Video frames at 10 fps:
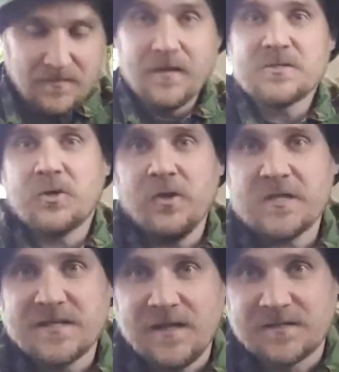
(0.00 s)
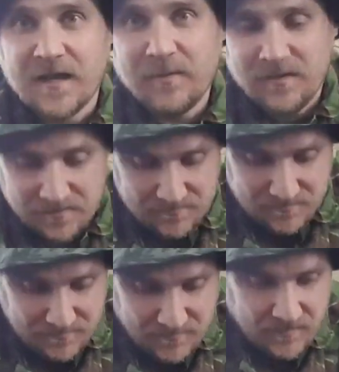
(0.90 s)
So I got this little table.
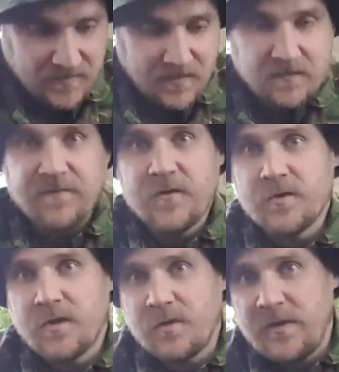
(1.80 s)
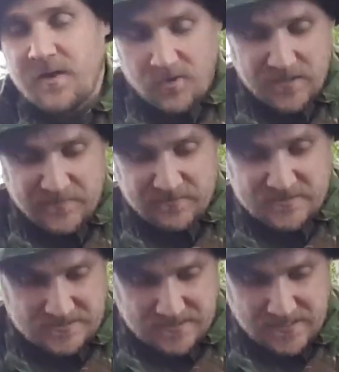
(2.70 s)
I found it on a recon when I
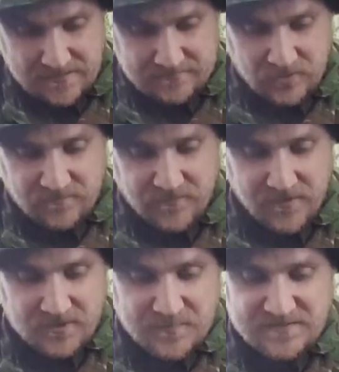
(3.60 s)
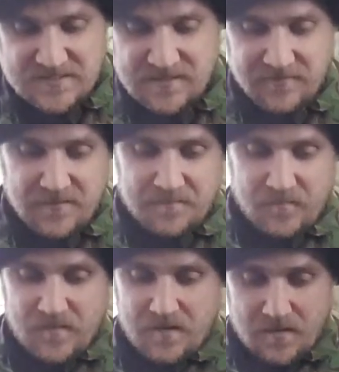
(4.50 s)
was looking for another place to stealth camp,
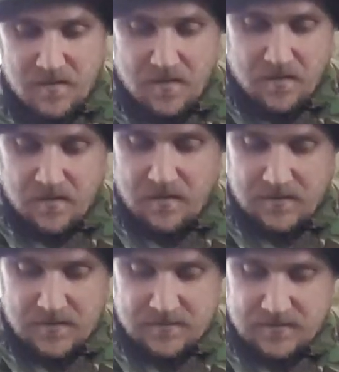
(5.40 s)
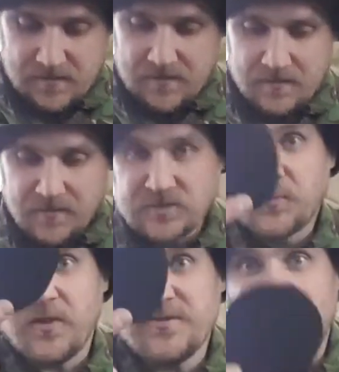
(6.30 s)
and I just
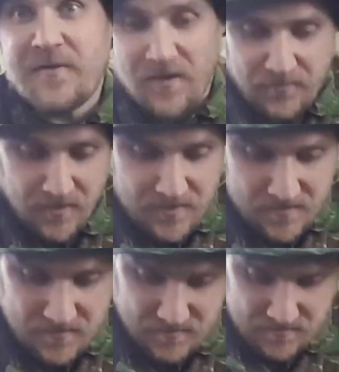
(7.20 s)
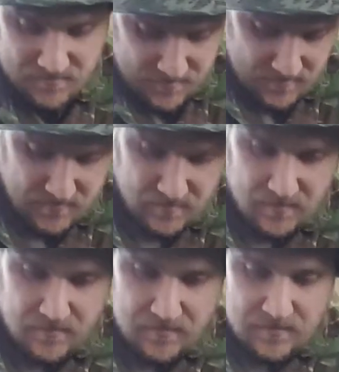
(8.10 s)
put this wee bit of rubber on it,
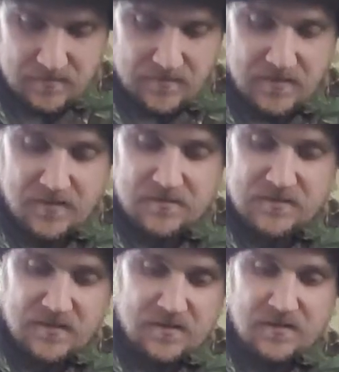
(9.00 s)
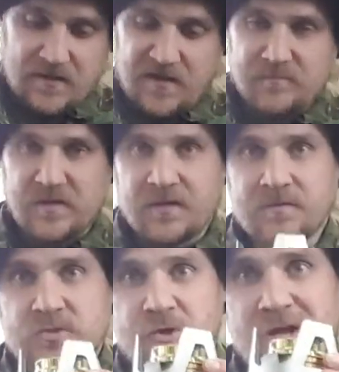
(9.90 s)
and I have my
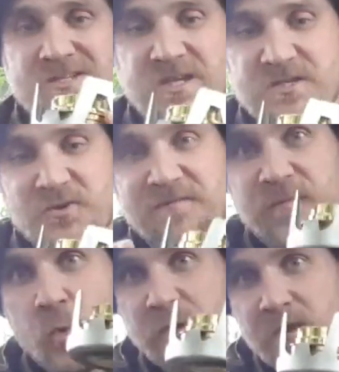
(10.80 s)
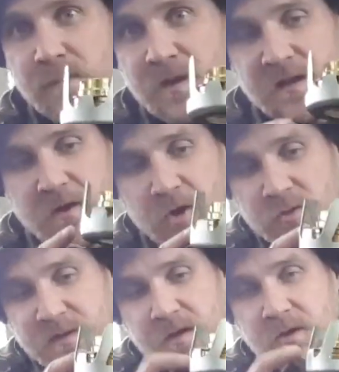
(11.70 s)
transient sort of floating in the middle here on the
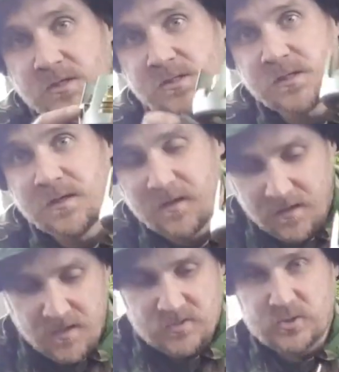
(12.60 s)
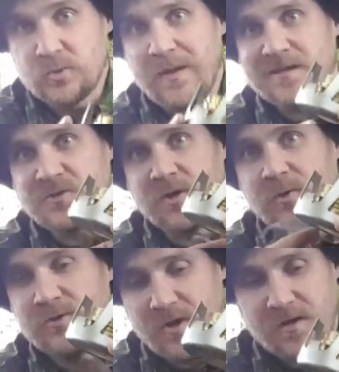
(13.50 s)
wee hooks, so there's no heat sort of
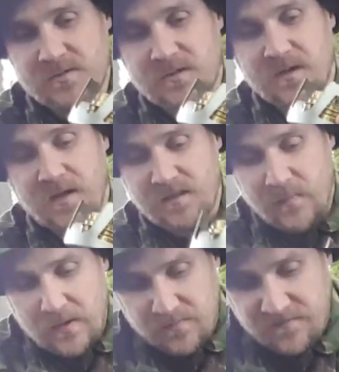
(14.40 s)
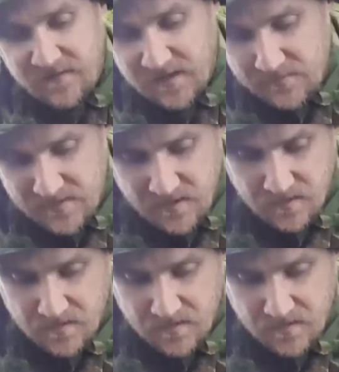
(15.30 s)
going down in the bottom of it anyway.